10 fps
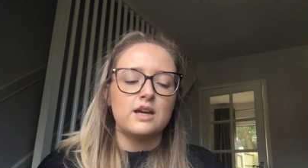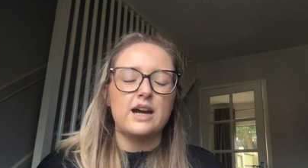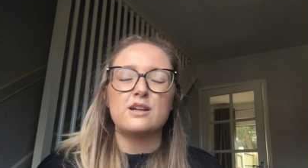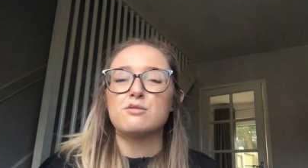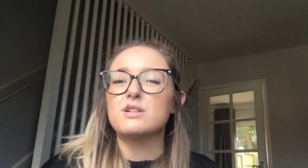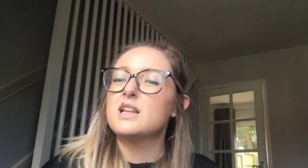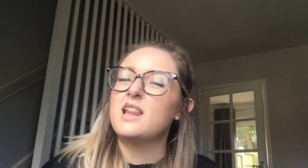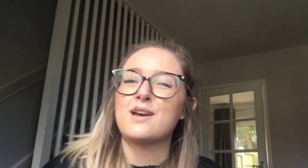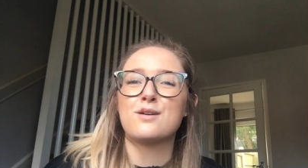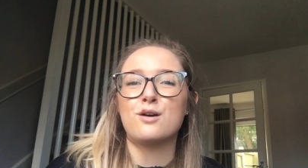I don't really
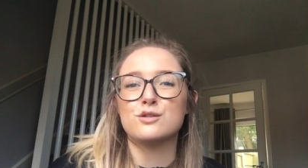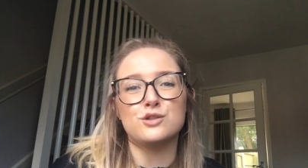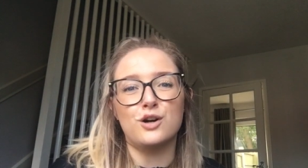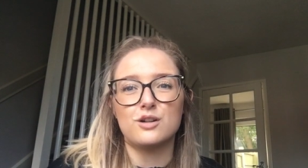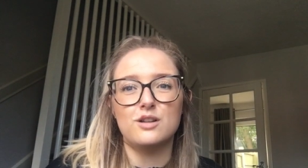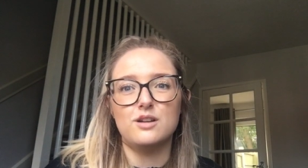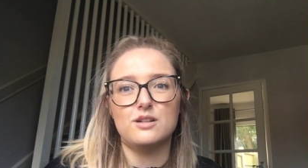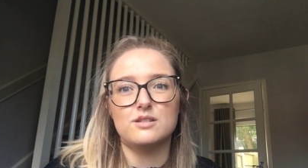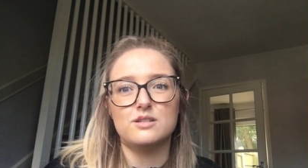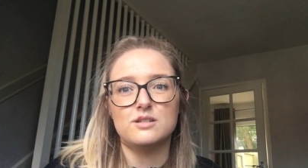like hot chocolate.
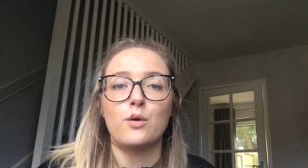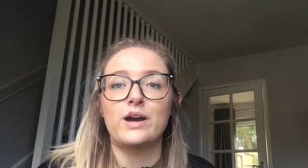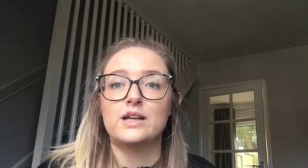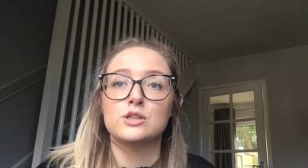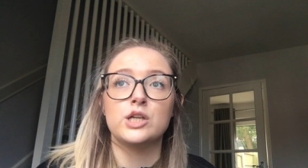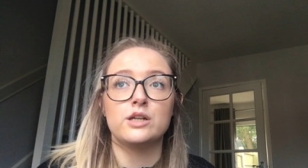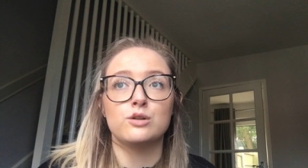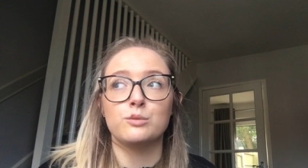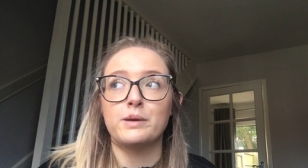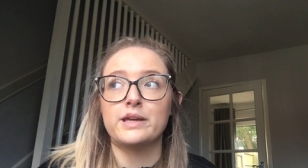Oh, I actually
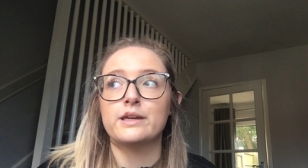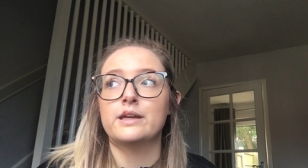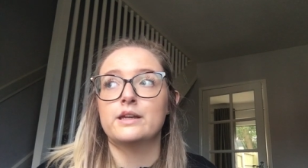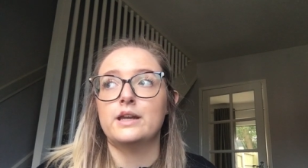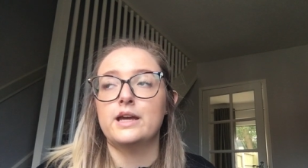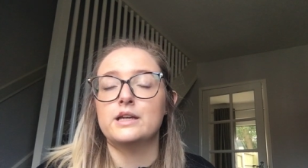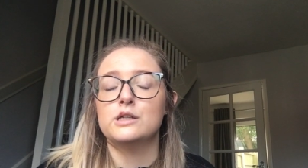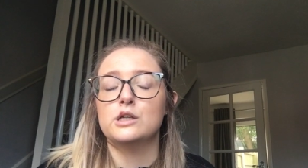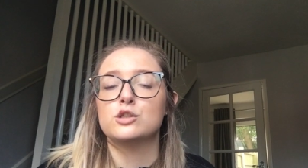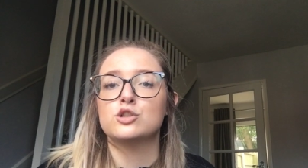ended up making
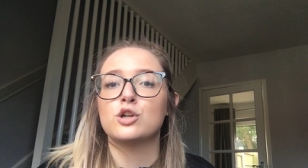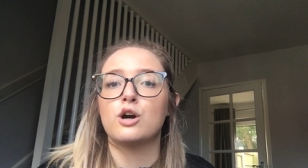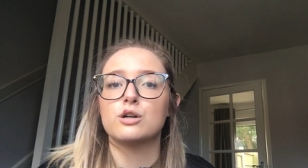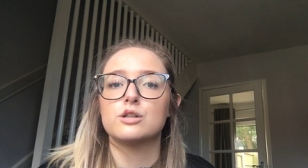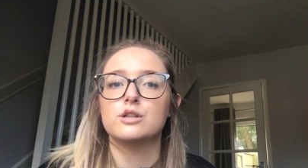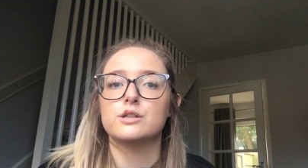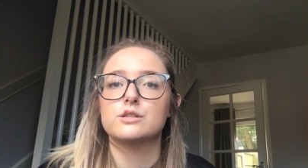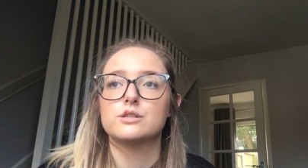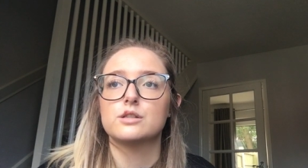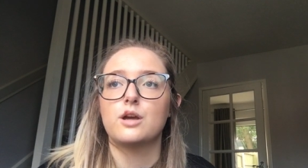a
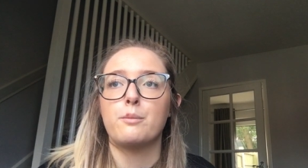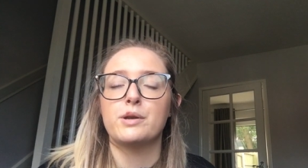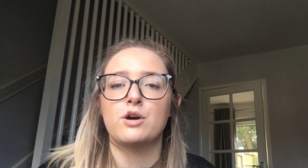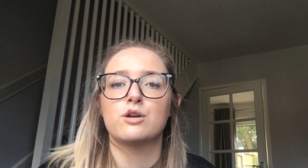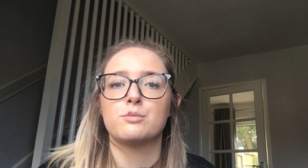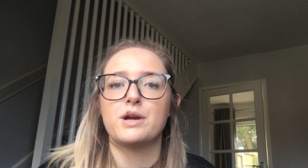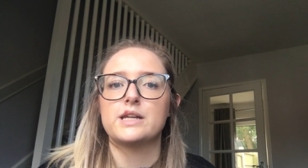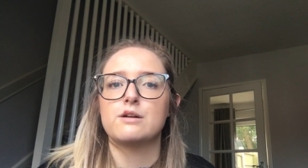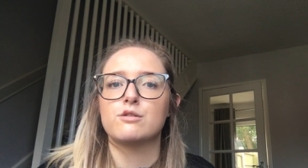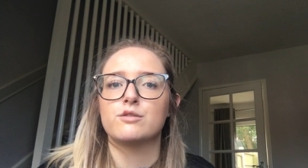chocolate banana
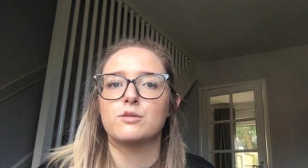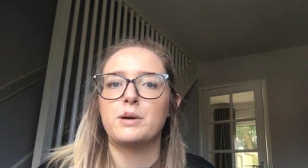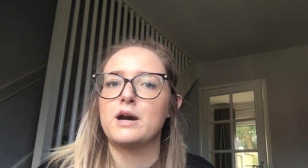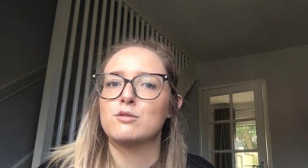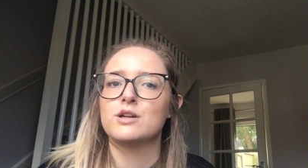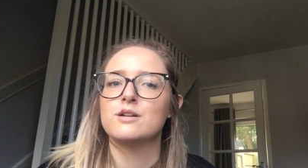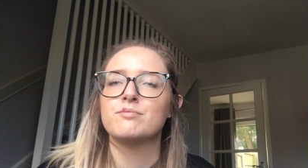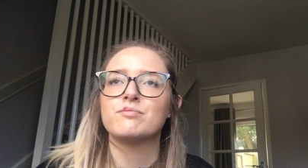bread out of the powder,